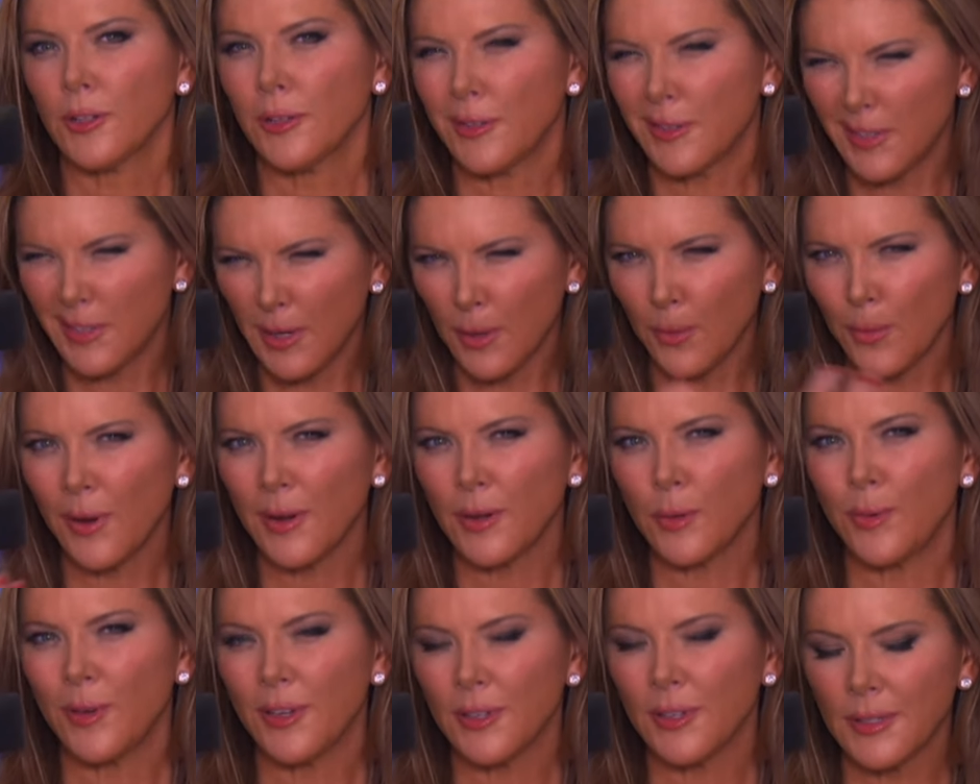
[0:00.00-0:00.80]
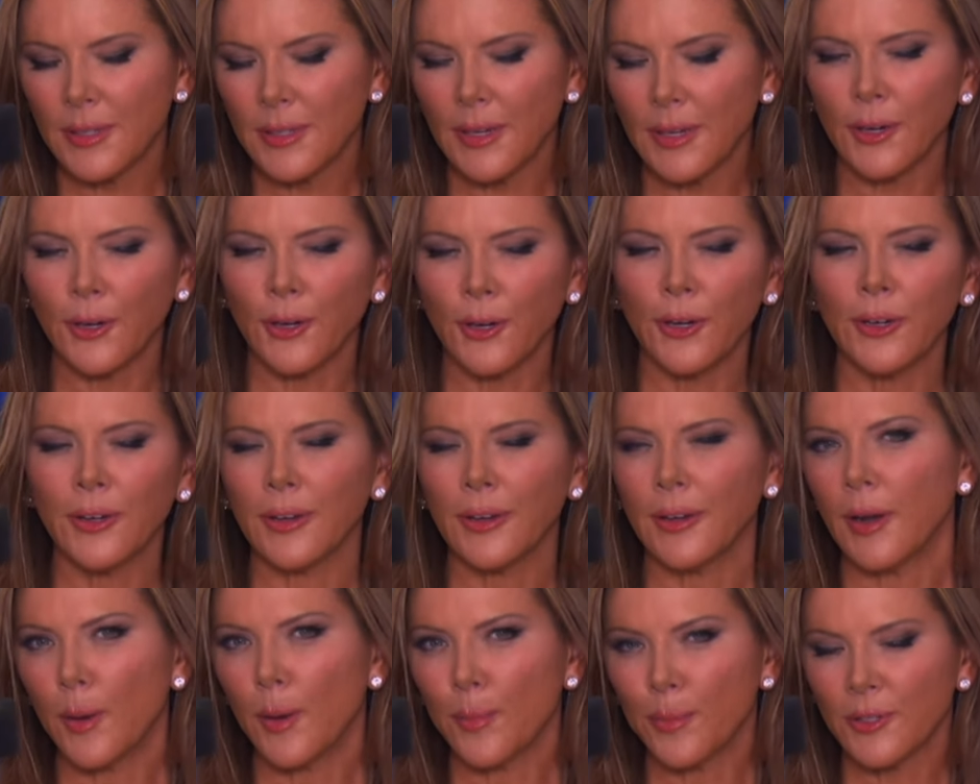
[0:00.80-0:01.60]
You see, I wanted to be a singer, an
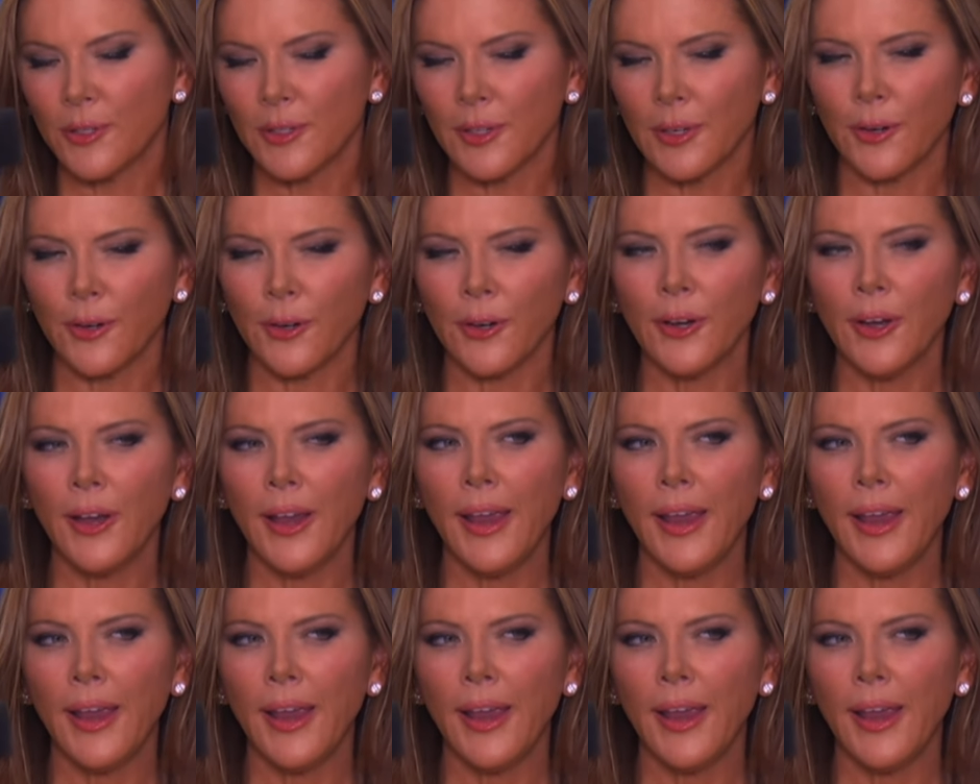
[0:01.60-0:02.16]
opera singer.